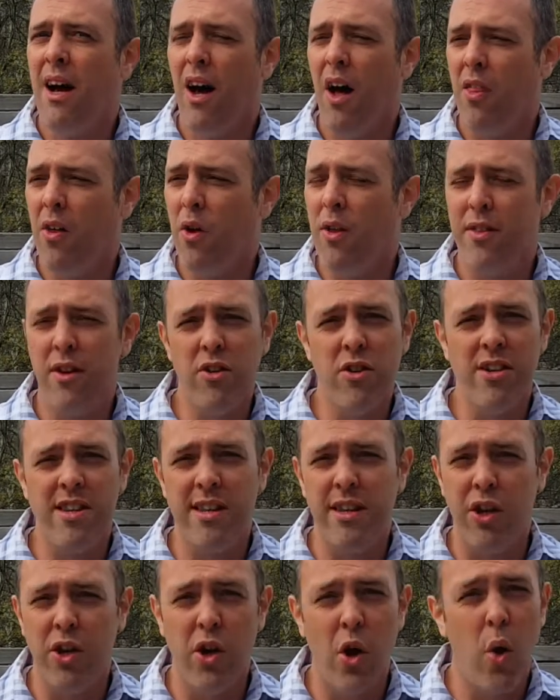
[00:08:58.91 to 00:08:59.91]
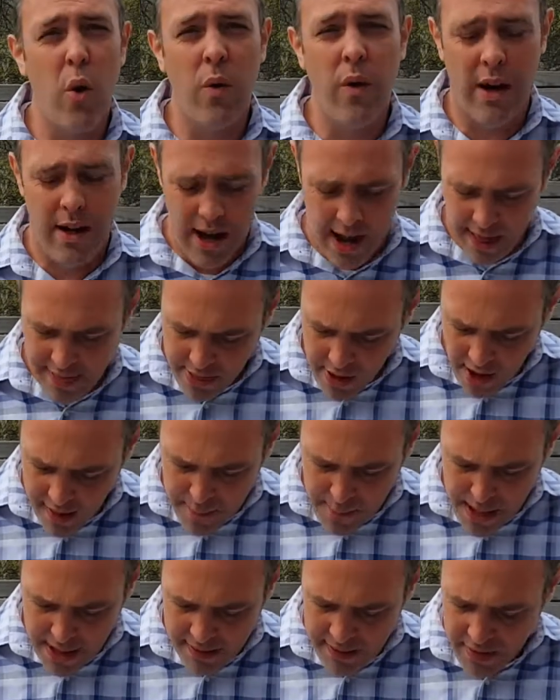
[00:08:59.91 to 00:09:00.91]
Although there's, you know, I thought
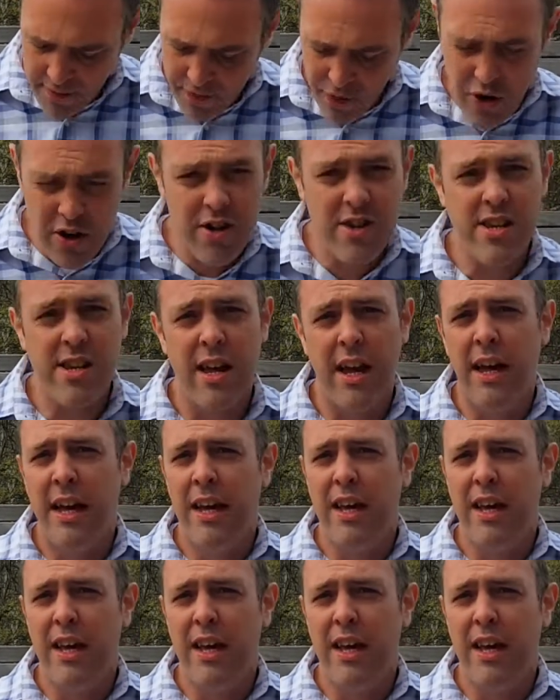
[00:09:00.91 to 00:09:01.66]
about the verse,